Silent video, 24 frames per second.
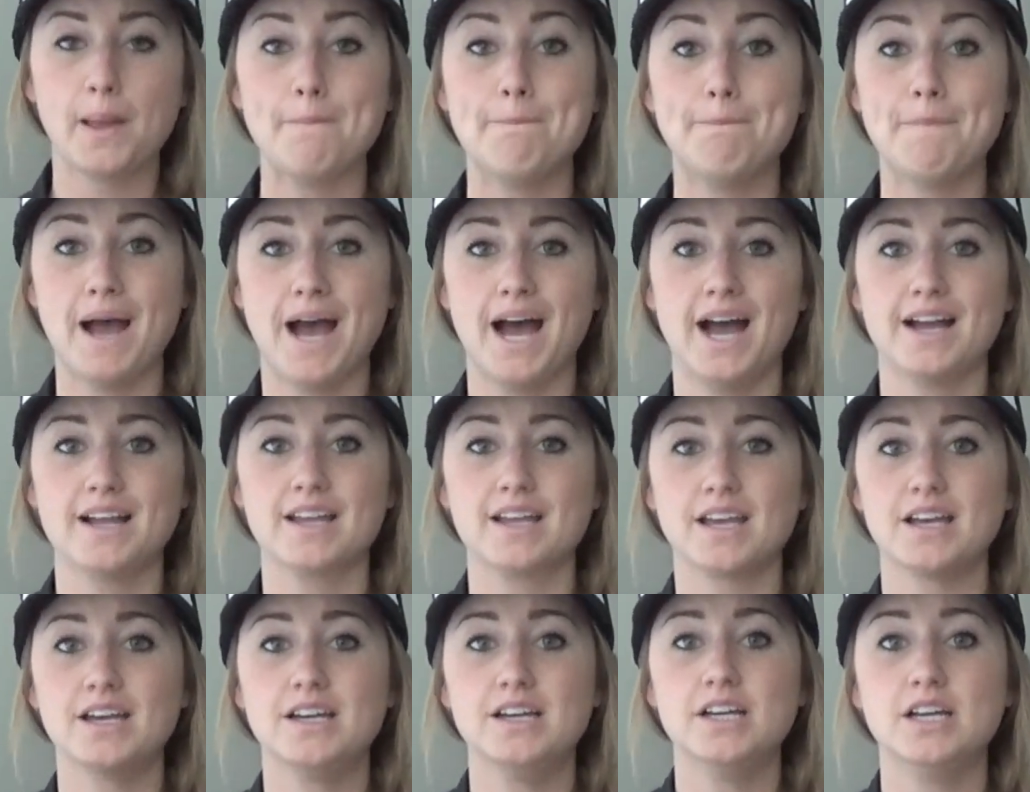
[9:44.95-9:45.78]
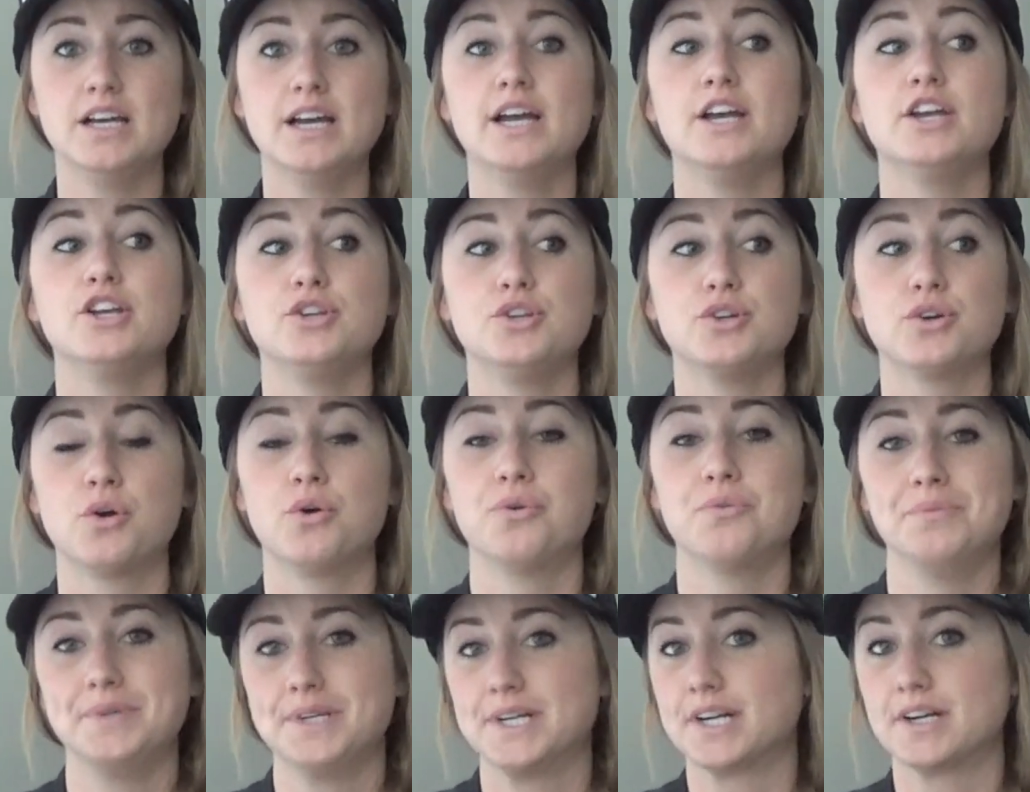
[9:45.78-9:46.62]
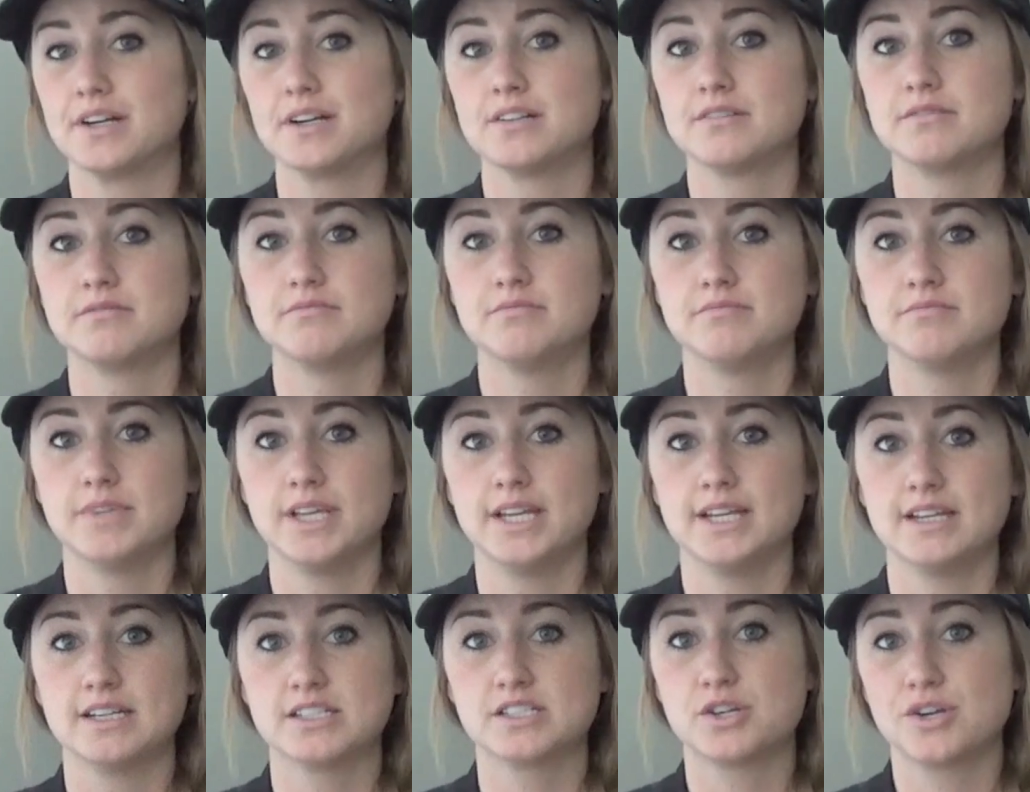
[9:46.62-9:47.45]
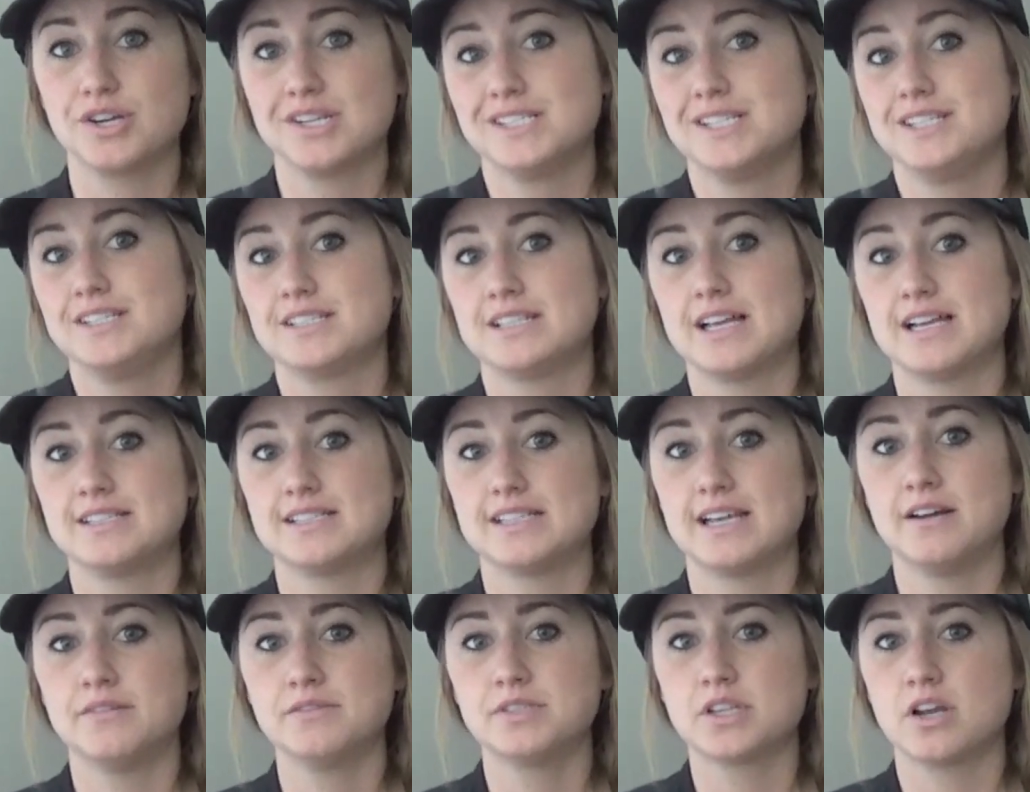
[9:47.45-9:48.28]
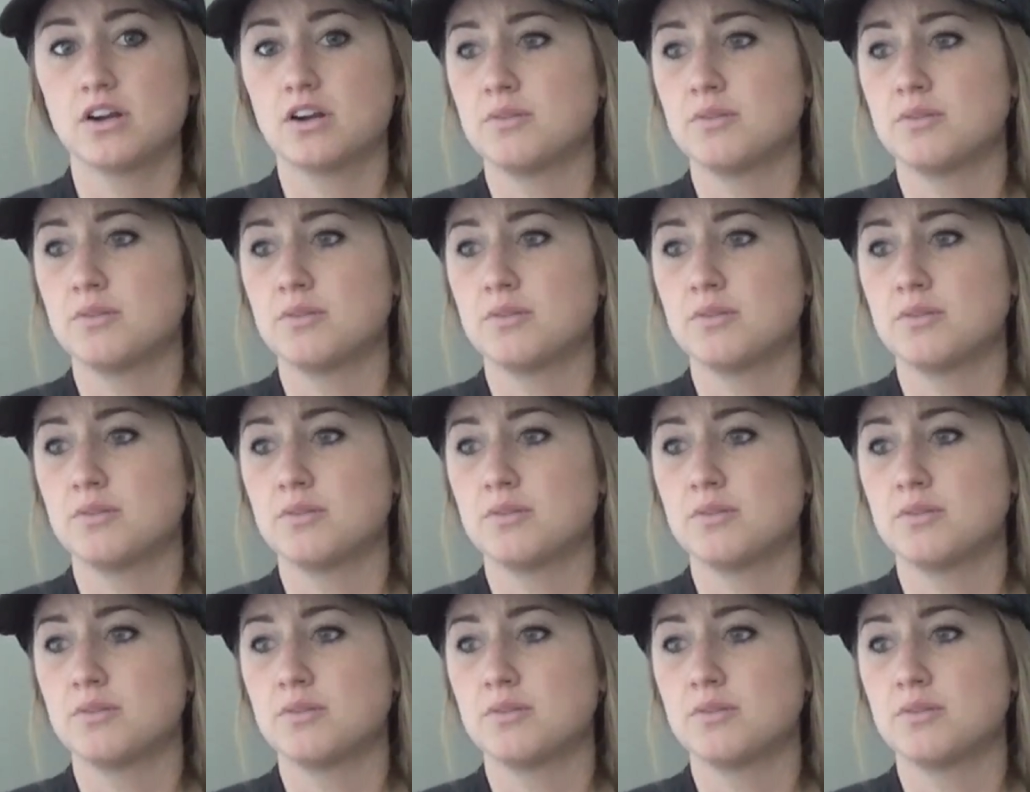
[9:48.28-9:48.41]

pack your own mirror, like as crazy as that sounds.